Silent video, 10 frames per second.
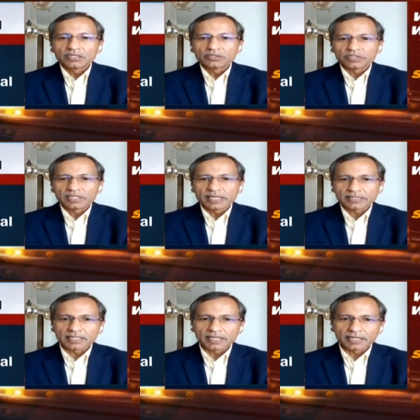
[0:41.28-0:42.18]
to really
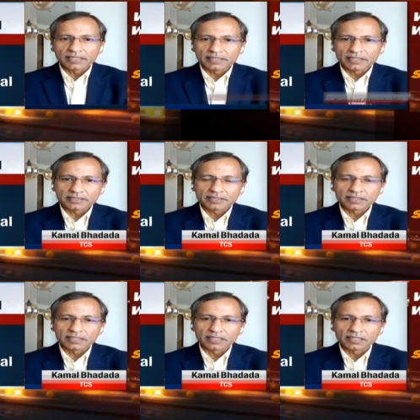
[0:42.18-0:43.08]
accelerate this
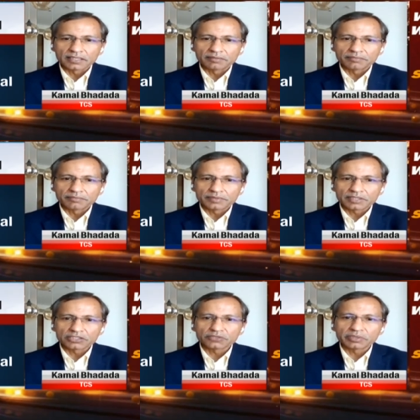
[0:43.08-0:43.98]

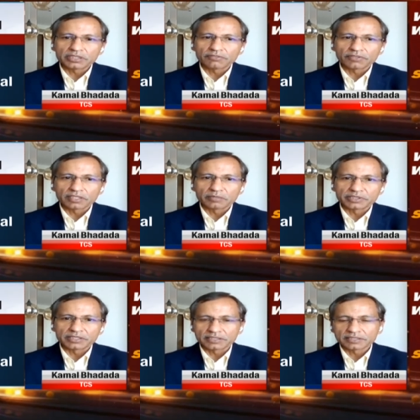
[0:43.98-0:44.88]
transformation for their
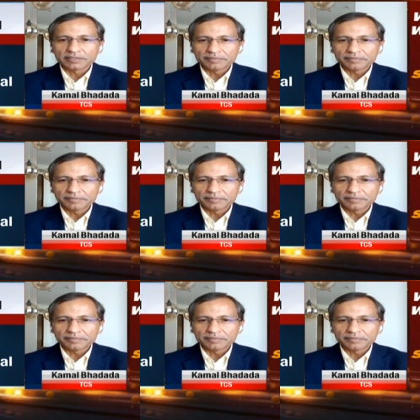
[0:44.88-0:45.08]
business.